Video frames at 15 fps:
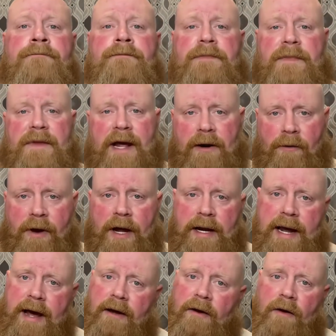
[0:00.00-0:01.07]
That'll cut
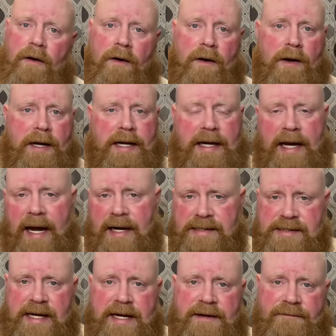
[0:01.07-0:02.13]
down on any kind of
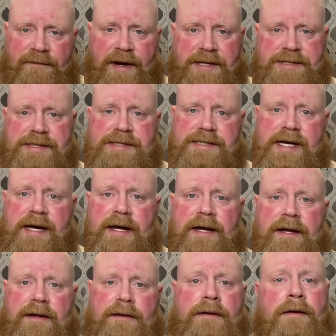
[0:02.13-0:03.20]
skin infections that
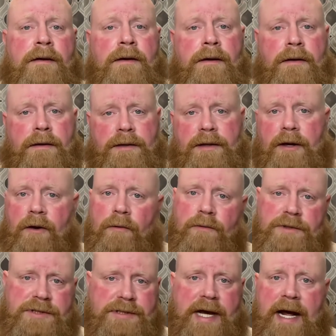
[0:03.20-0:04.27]
can, you know,
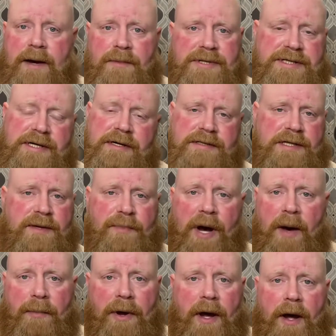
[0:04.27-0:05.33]
just kind of mysteriously
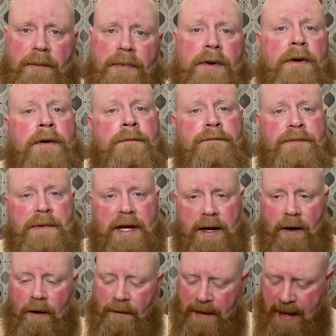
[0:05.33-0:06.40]
pop up
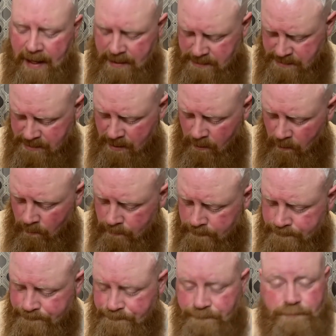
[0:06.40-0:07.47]
and all that. So
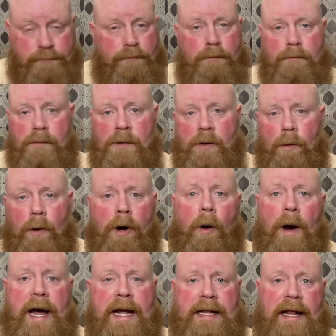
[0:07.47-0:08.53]
we'll
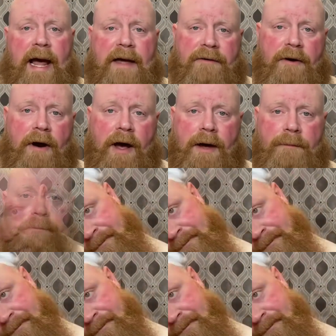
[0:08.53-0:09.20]
go ahead and lather up.